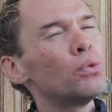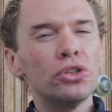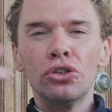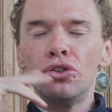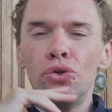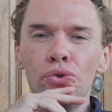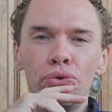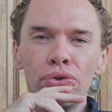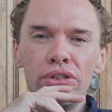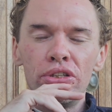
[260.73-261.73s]
was it
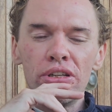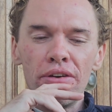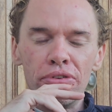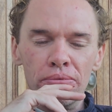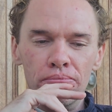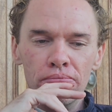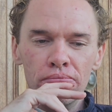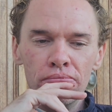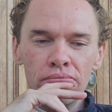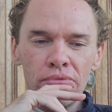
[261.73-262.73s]
237?
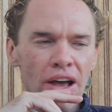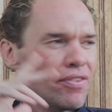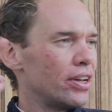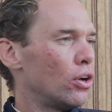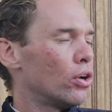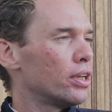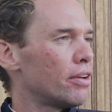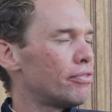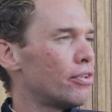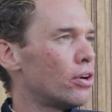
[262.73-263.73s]
Have I gone
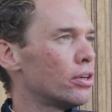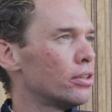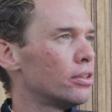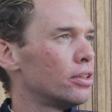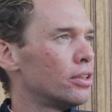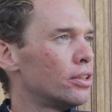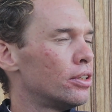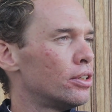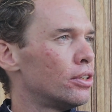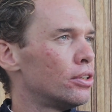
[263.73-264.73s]
that far?
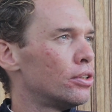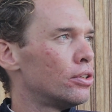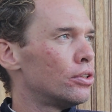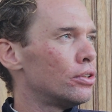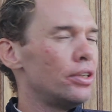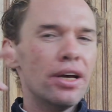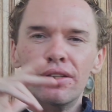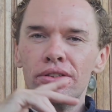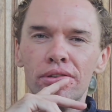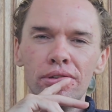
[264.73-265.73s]

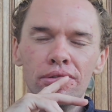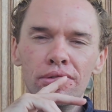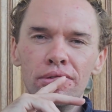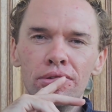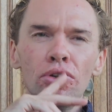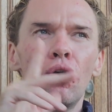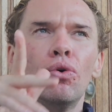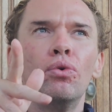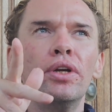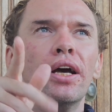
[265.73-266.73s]
Yes.
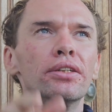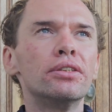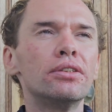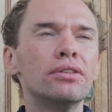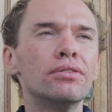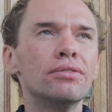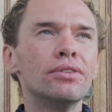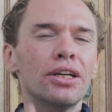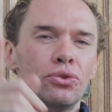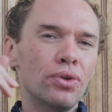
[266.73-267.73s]
No, yes.
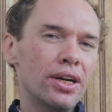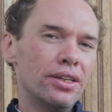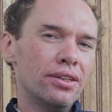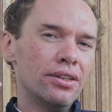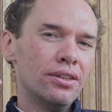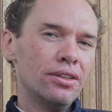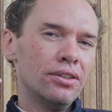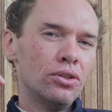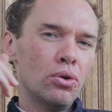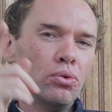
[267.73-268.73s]
That's right.
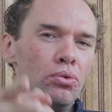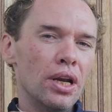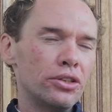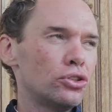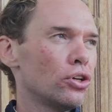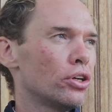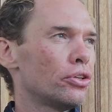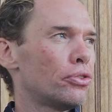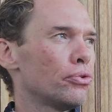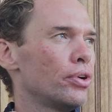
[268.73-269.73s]
No, like
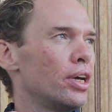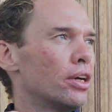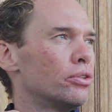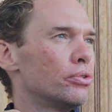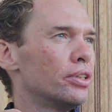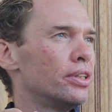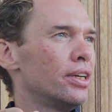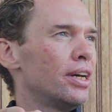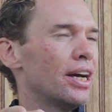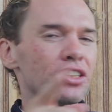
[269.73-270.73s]
sonnet
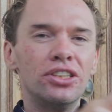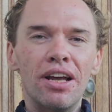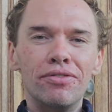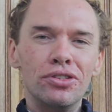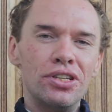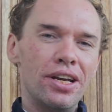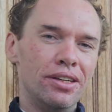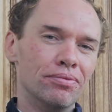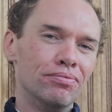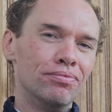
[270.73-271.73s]

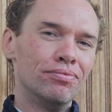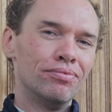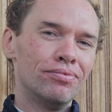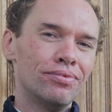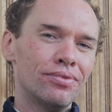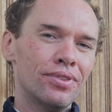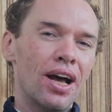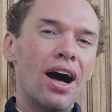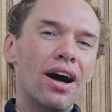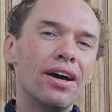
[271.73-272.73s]
317.
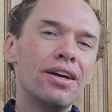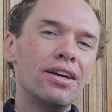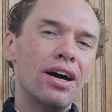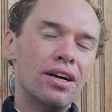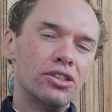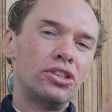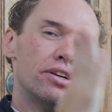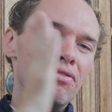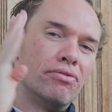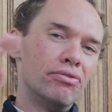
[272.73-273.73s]
I, a
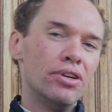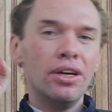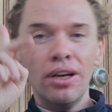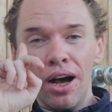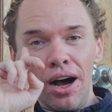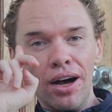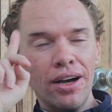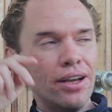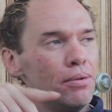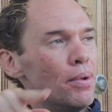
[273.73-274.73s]
sieve.
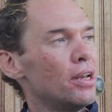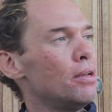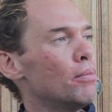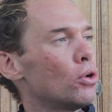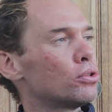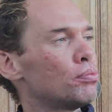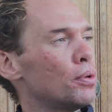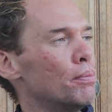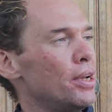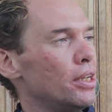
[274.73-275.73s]
I, many
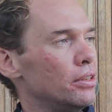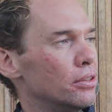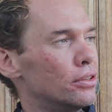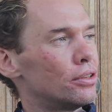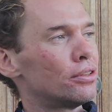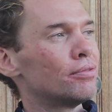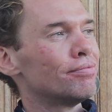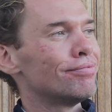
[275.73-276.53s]
multiple meanings.